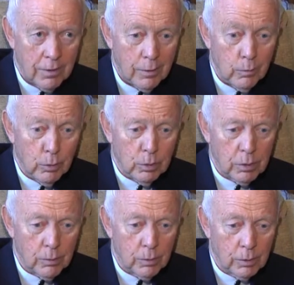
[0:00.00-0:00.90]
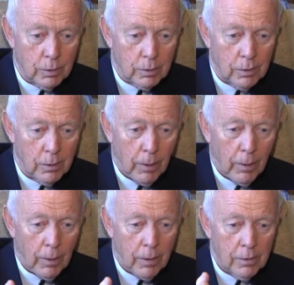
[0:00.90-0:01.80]
in more and more
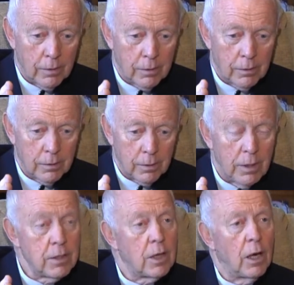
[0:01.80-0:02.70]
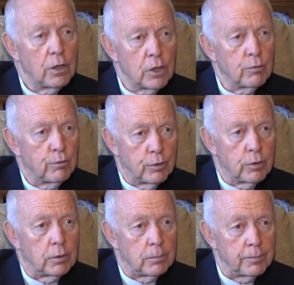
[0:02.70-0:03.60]
intelligent
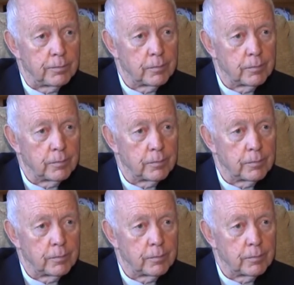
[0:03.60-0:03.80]
form.